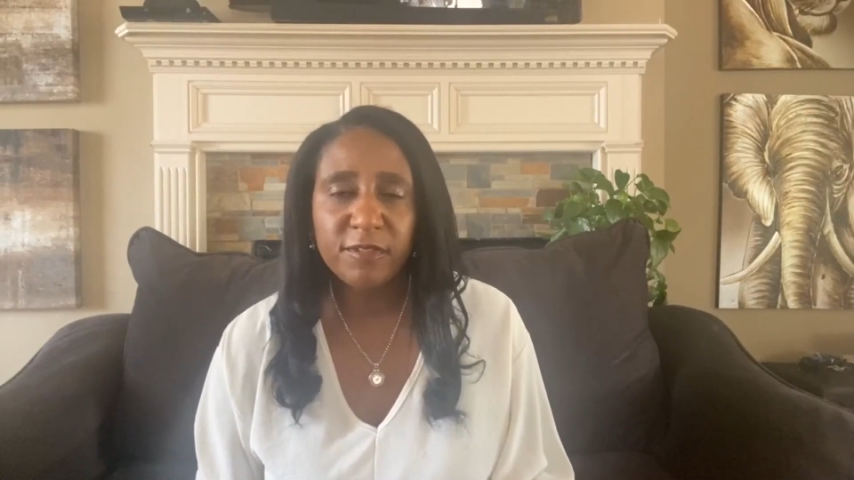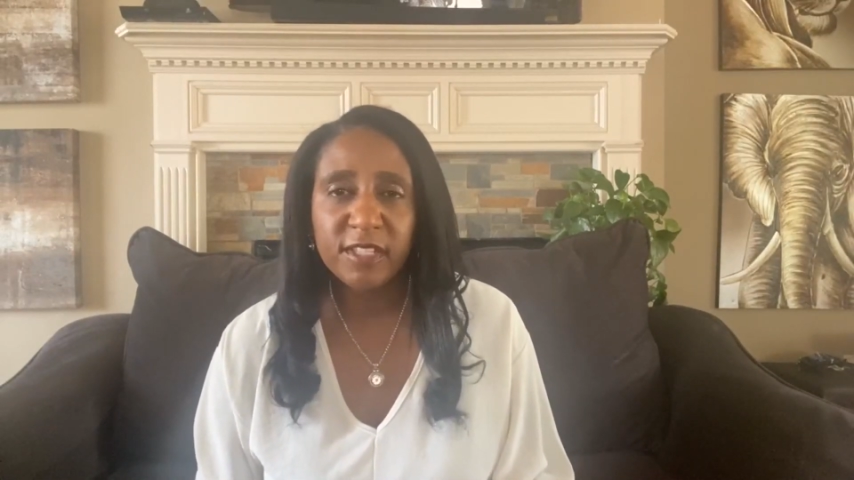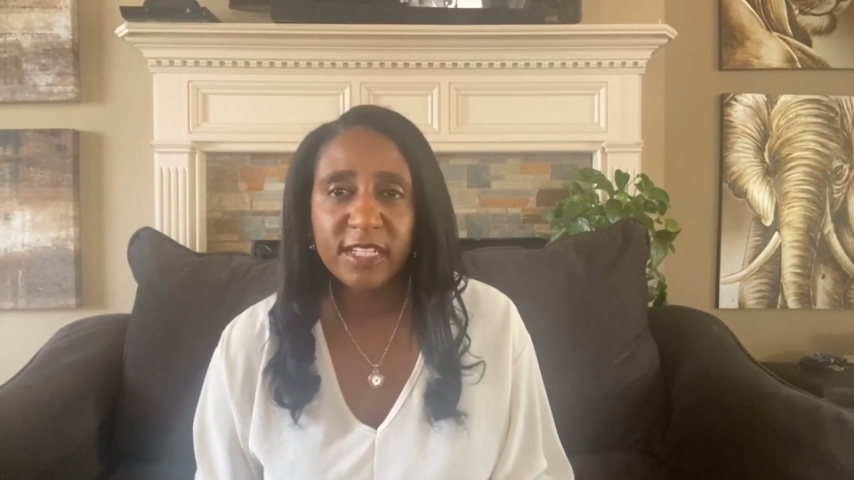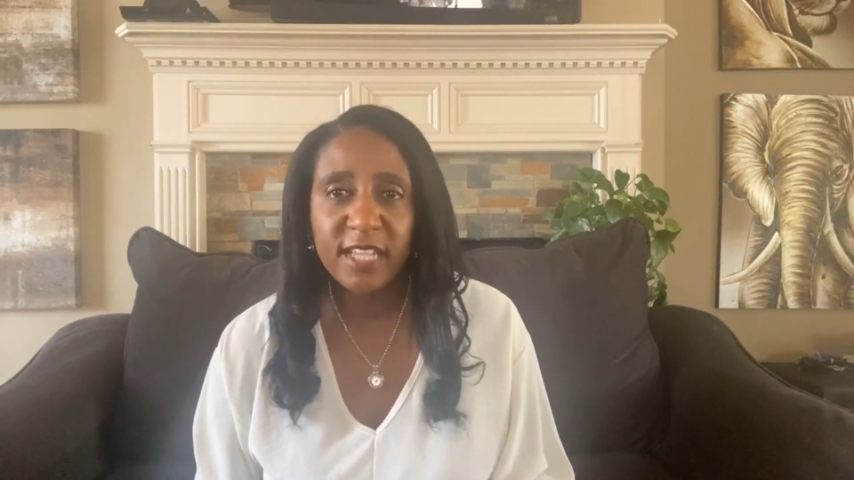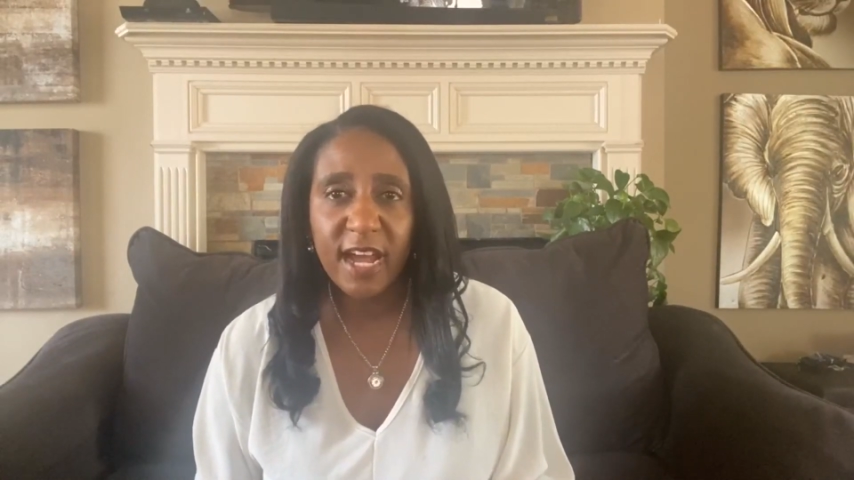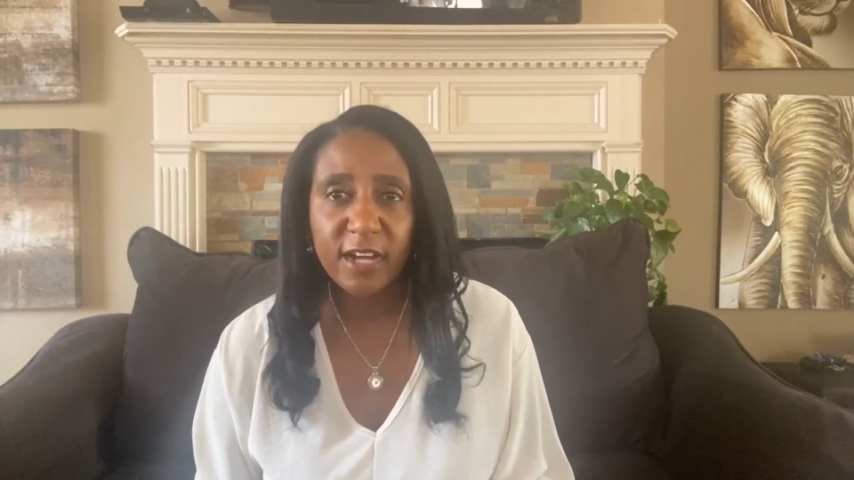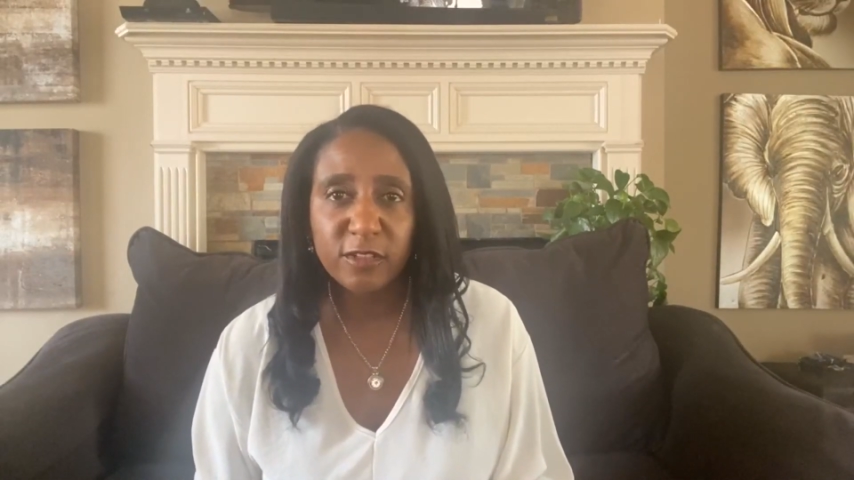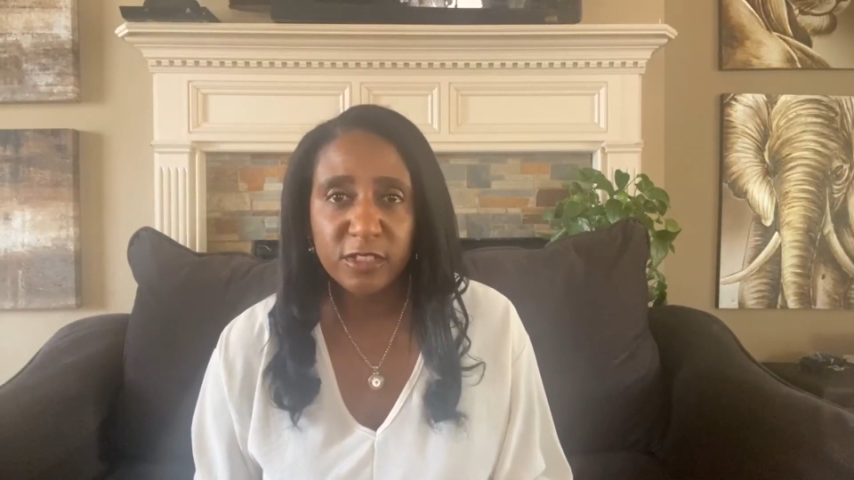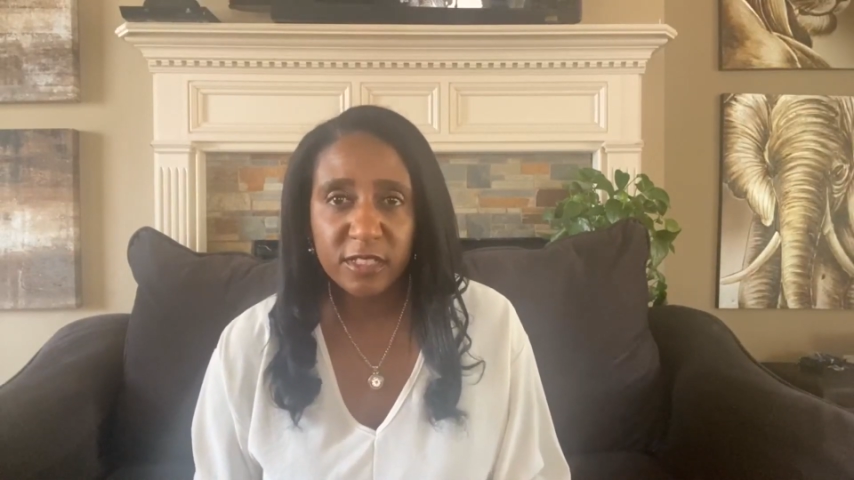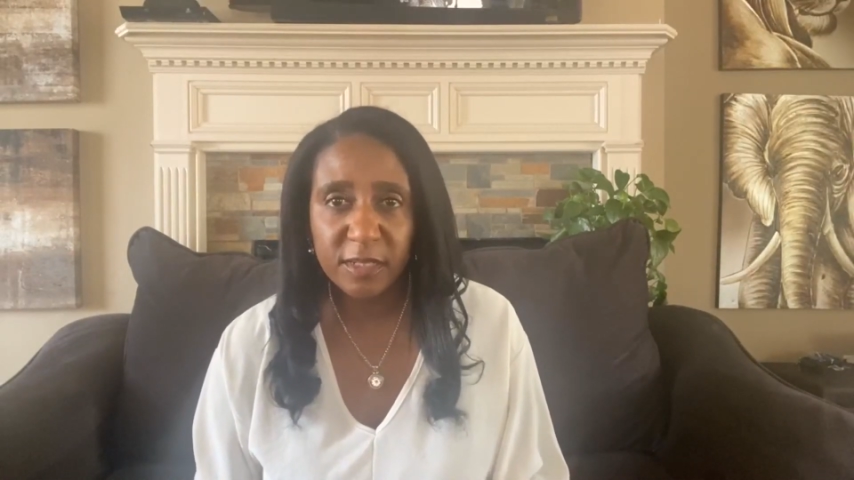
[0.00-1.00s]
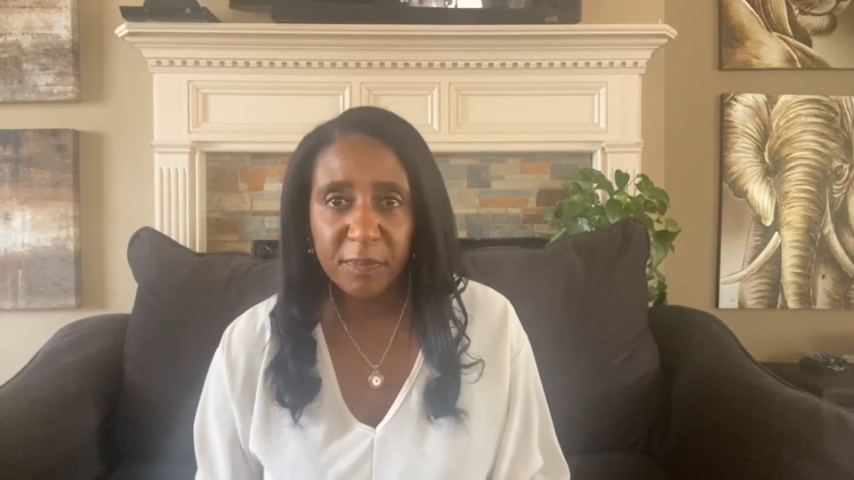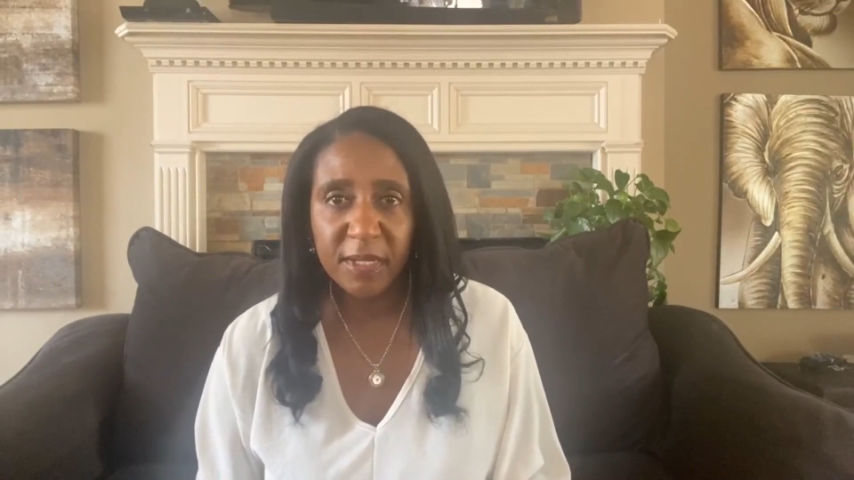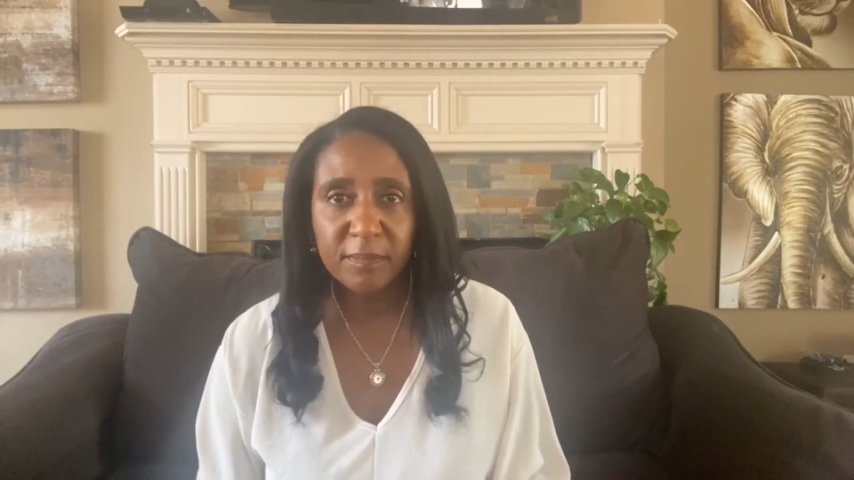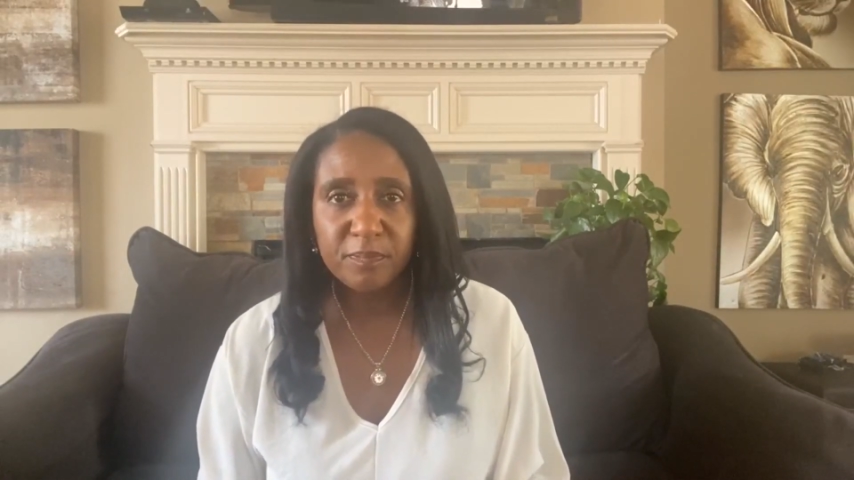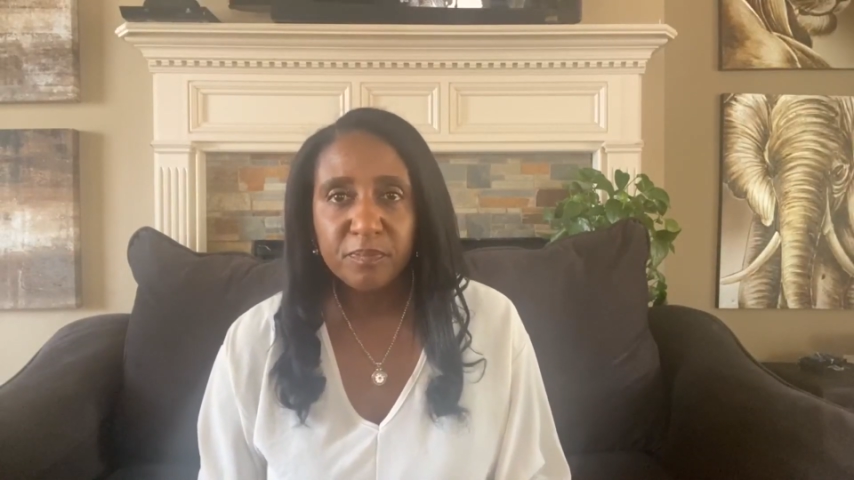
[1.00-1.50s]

feeling tired or sleepy.